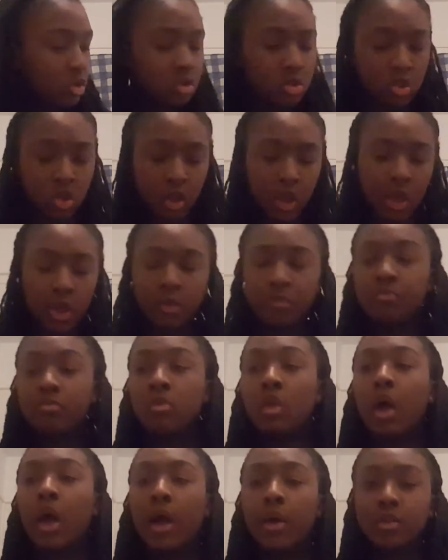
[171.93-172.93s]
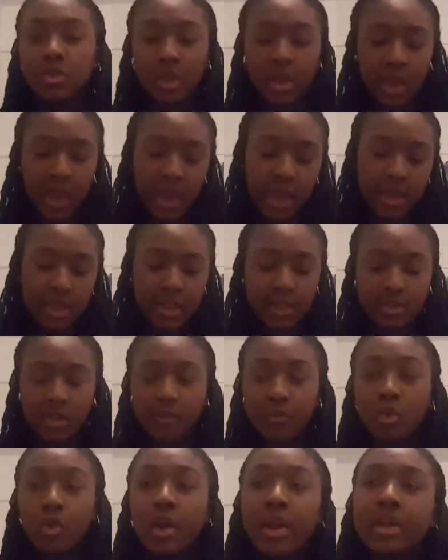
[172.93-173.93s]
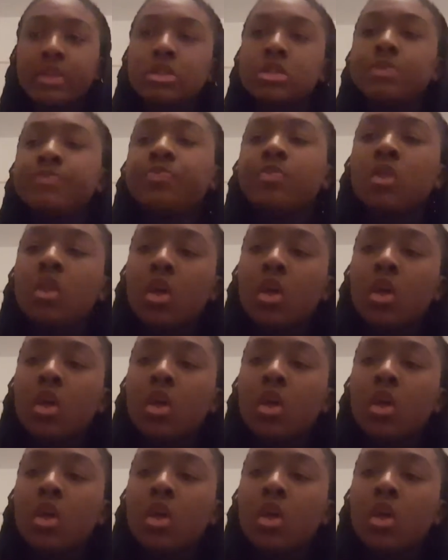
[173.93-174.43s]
So yeah, I was like, hey, let's have a race.